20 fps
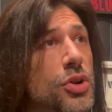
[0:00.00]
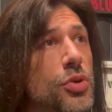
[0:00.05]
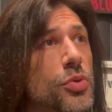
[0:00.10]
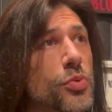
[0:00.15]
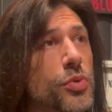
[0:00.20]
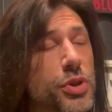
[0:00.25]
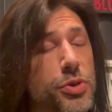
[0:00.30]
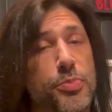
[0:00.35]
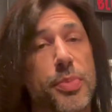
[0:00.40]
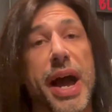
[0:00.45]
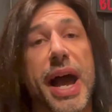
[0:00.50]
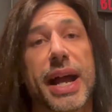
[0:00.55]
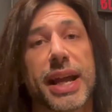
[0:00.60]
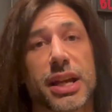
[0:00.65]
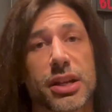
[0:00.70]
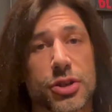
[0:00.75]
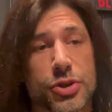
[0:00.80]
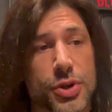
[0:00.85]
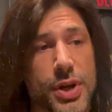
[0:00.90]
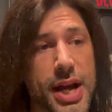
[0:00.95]
with
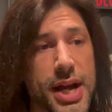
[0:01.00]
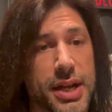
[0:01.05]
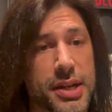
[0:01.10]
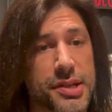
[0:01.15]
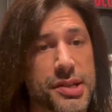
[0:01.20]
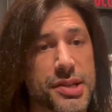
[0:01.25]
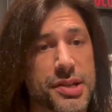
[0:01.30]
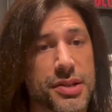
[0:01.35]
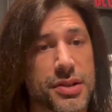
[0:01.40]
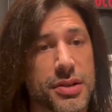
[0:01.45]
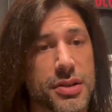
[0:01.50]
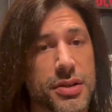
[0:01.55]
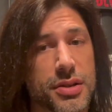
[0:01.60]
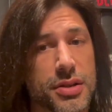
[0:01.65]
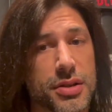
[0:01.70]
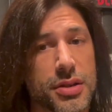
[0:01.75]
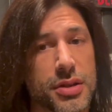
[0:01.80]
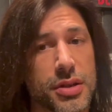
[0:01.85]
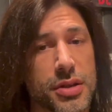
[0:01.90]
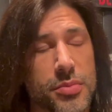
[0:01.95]
backing tracks,
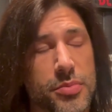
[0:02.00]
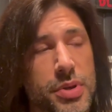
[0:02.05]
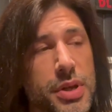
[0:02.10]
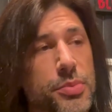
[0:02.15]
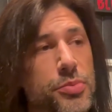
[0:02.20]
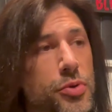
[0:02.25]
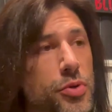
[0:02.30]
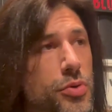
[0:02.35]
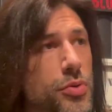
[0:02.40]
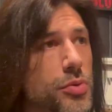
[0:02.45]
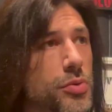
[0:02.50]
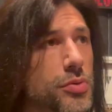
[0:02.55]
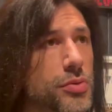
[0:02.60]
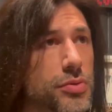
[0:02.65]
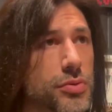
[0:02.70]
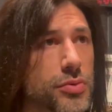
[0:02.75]
people